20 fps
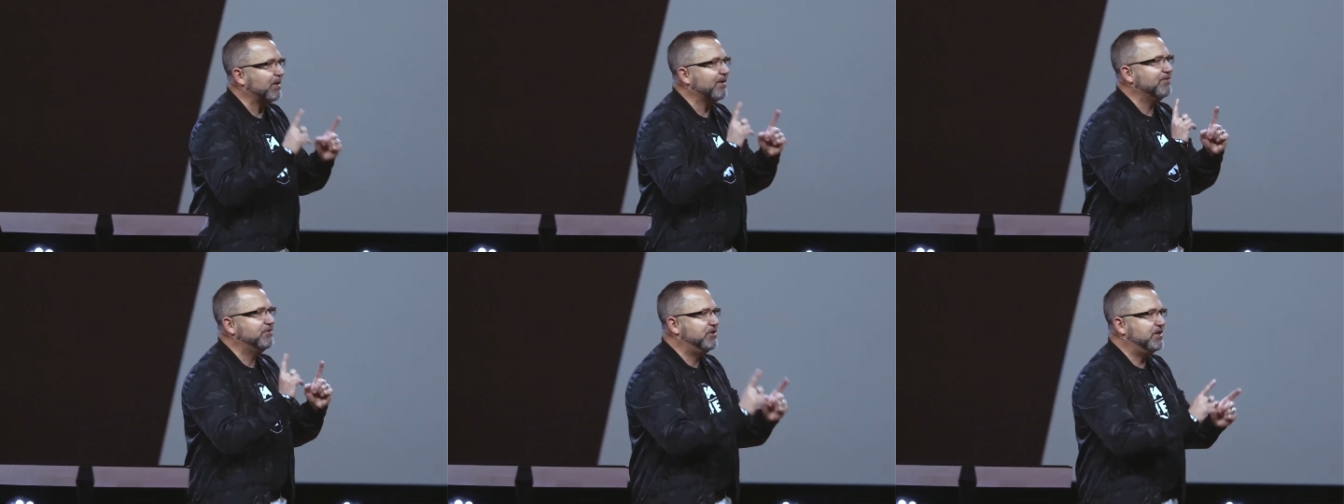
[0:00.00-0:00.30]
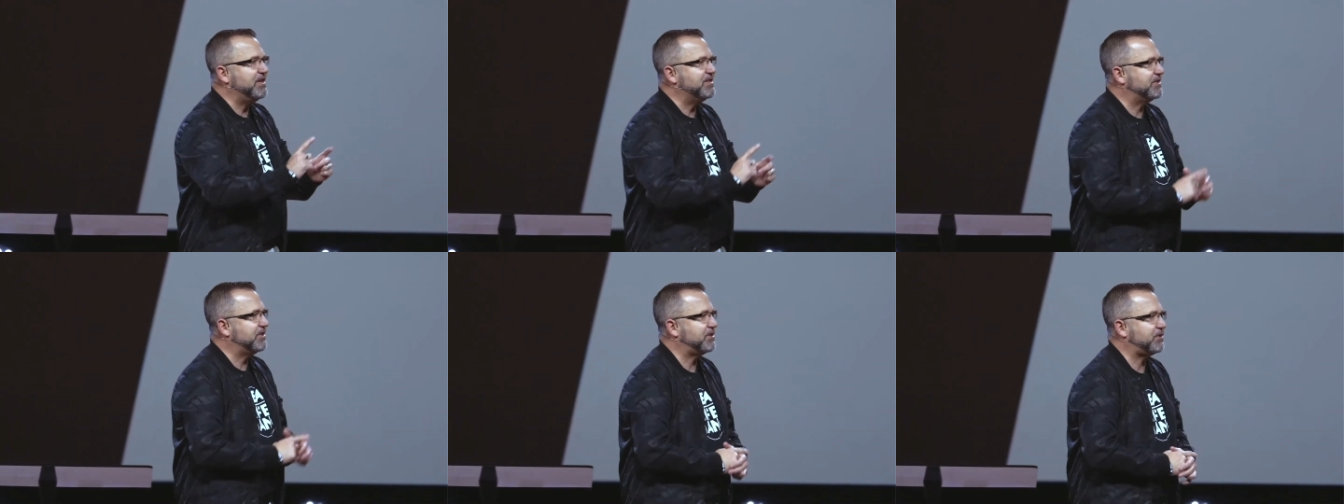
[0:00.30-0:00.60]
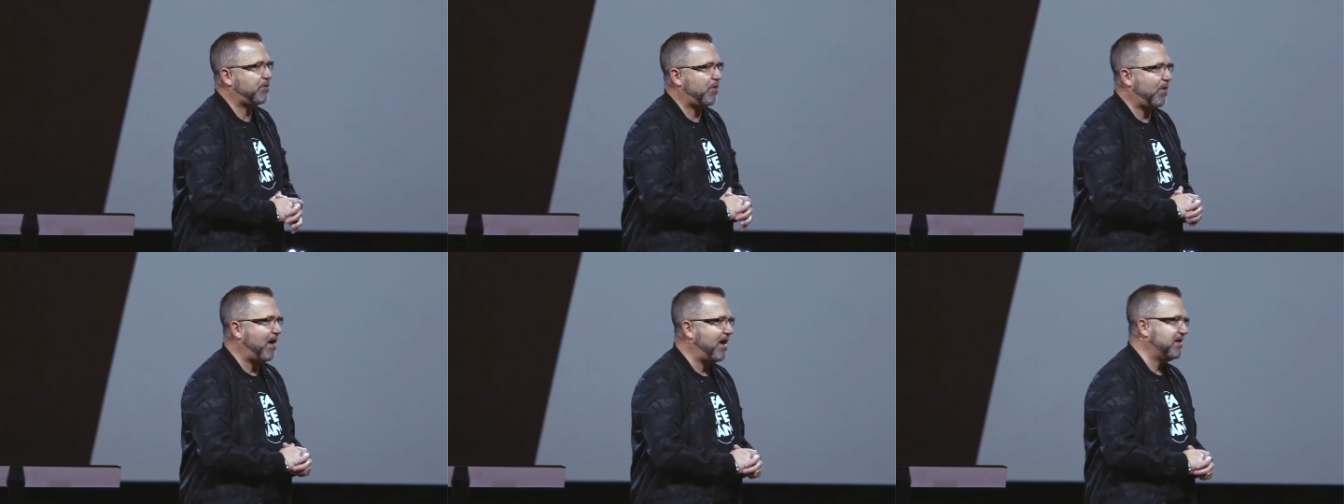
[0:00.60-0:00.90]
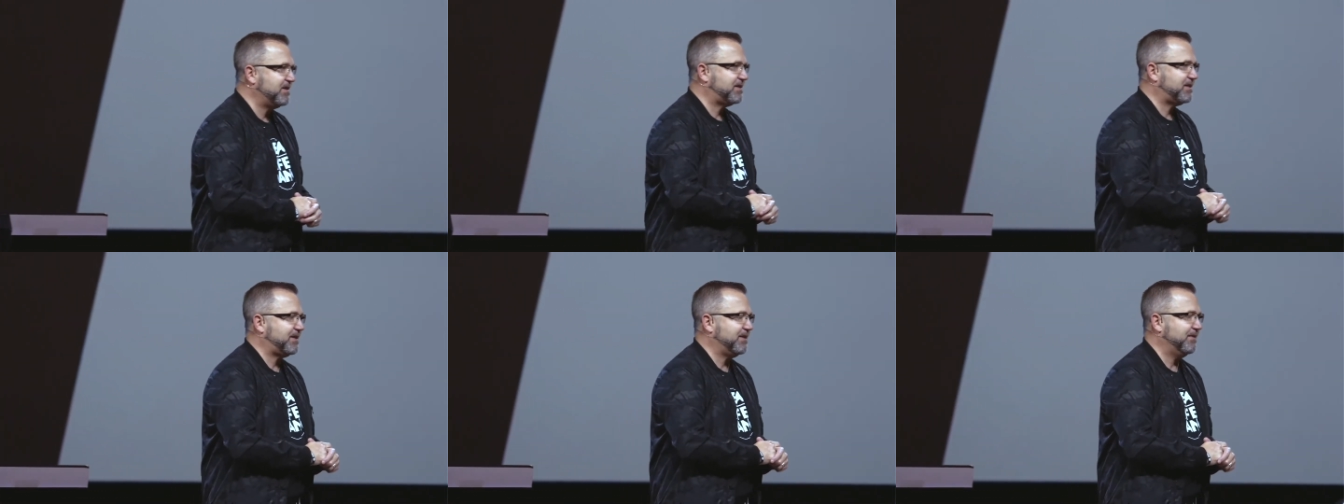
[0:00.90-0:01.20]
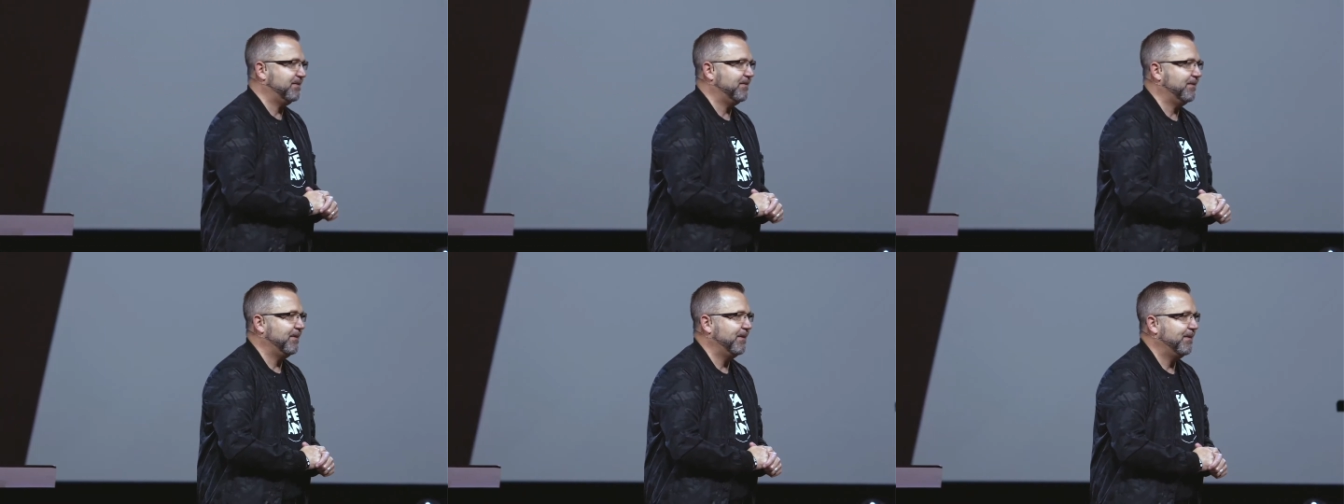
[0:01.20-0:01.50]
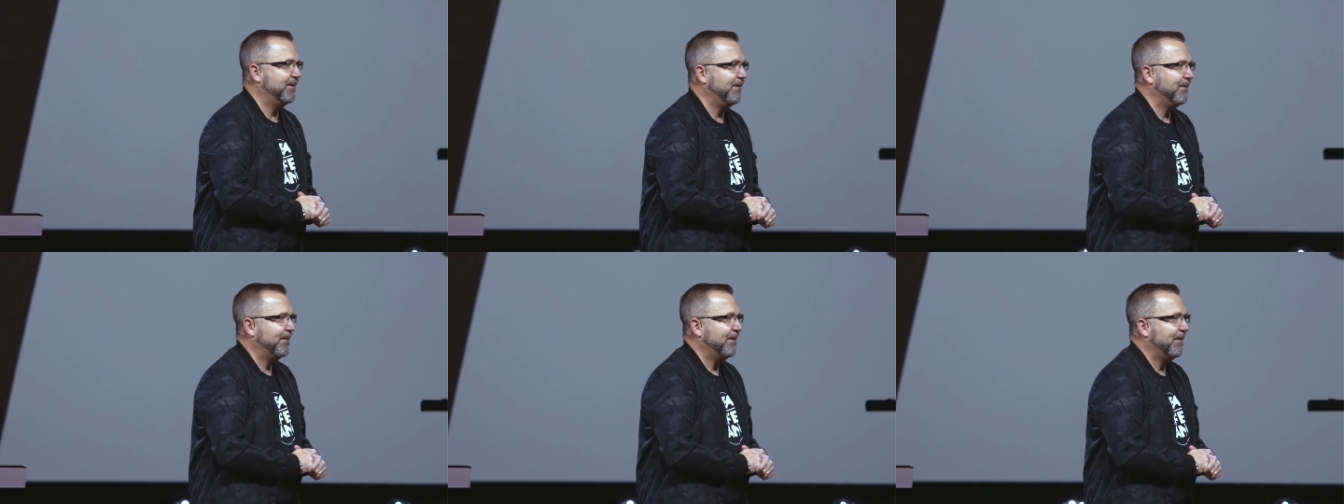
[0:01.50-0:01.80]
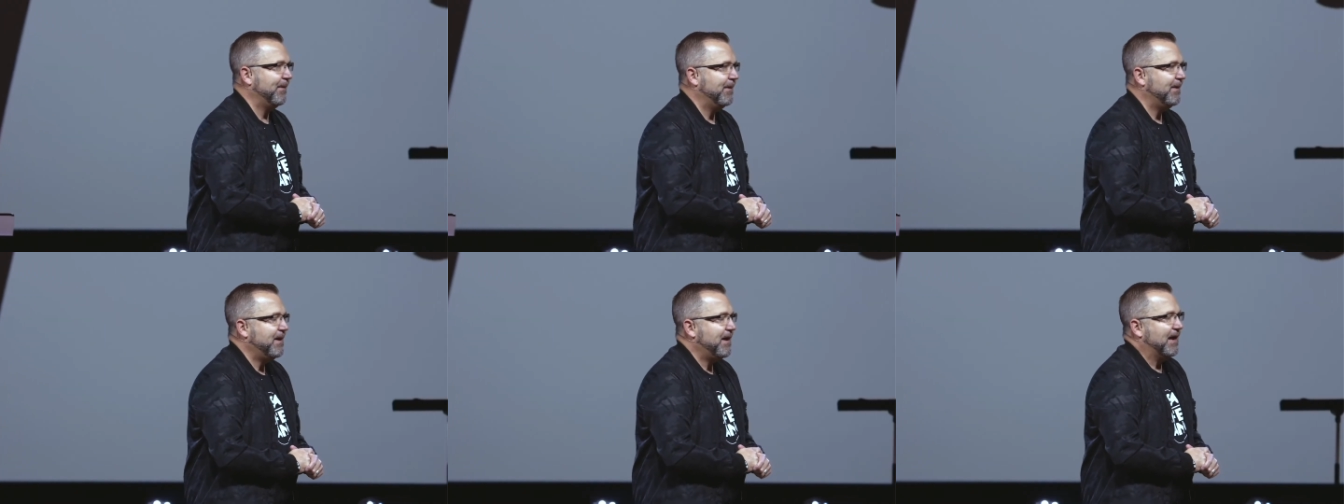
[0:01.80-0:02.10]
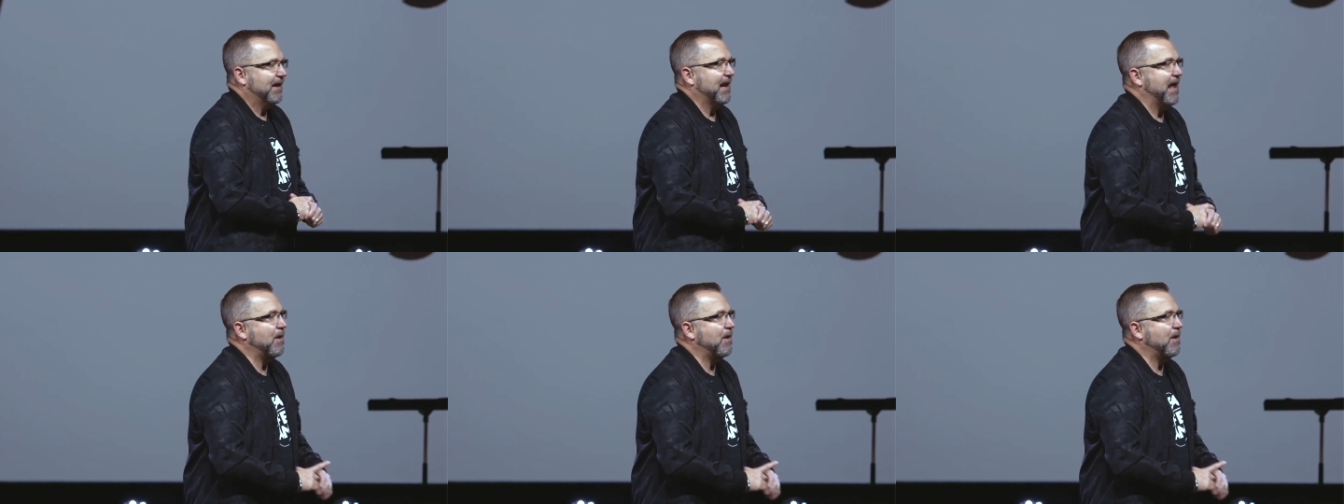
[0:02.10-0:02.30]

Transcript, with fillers: of Jesus Christ. And